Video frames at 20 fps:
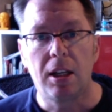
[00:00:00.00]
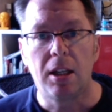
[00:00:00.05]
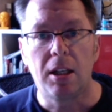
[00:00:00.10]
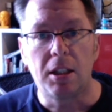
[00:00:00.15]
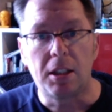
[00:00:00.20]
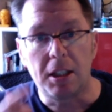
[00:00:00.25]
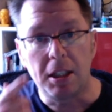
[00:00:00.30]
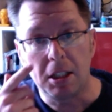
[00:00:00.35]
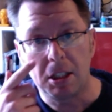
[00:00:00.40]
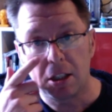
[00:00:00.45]

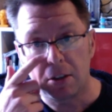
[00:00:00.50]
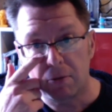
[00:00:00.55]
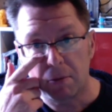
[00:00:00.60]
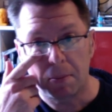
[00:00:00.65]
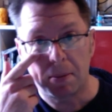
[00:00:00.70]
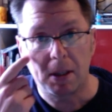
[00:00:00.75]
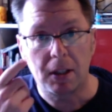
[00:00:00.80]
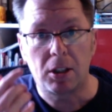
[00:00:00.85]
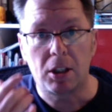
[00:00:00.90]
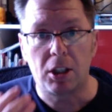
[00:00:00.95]
Since I've
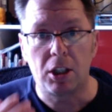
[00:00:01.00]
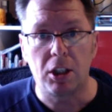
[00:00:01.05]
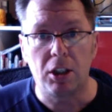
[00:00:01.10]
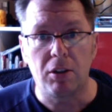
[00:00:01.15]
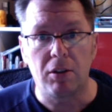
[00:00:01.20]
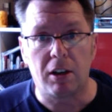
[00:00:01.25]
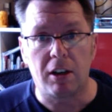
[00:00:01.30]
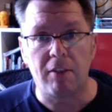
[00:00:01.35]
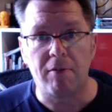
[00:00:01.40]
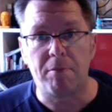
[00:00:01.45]
replaced the
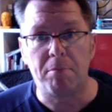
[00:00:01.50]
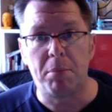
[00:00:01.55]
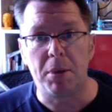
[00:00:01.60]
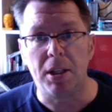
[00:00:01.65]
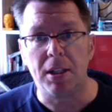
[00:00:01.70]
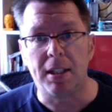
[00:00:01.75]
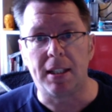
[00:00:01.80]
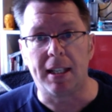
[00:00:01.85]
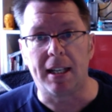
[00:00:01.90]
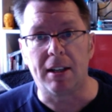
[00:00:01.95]
two, I've
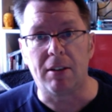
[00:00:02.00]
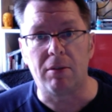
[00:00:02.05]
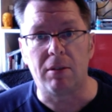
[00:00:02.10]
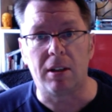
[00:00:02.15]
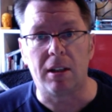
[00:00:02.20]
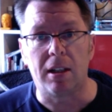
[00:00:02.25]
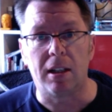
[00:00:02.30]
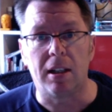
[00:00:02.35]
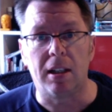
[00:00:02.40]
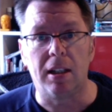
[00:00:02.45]
burnt out,
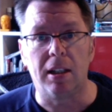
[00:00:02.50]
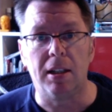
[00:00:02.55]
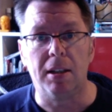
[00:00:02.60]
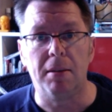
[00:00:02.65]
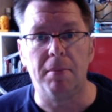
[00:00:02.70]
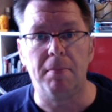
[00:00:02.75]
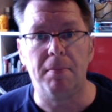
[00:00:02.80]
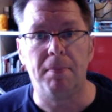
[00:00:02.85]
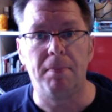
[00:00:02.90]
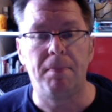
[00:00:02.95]

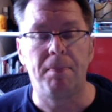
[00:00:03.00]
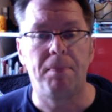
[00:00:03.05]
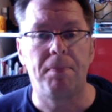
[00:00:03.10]
and